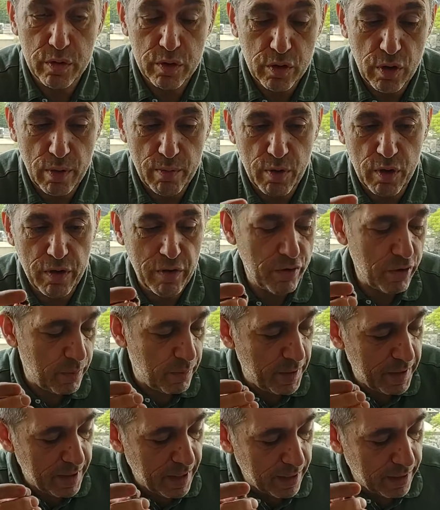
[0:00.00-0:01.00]
So I'm going to
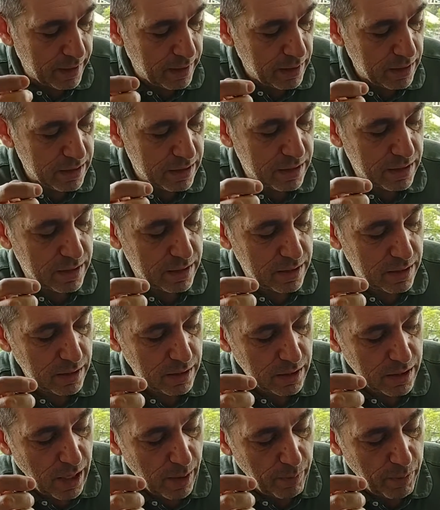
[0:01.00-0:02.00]
repeat that a
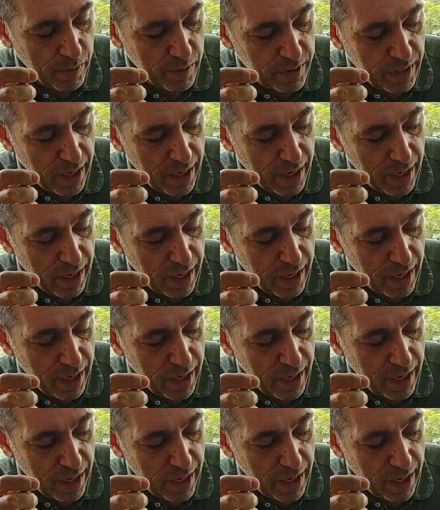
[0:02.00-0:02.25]
couple